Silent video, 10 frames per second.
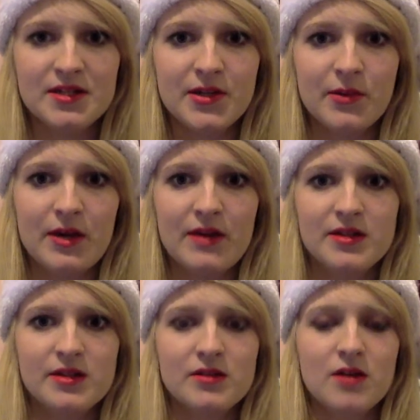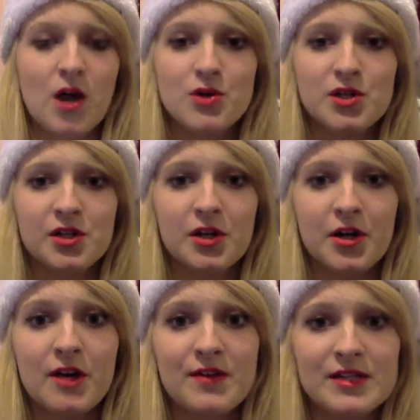So where there's ocean on
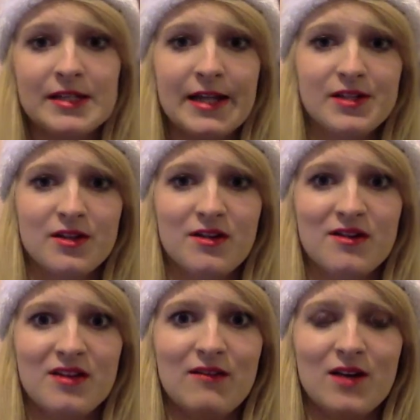Earth, there's land on Thera,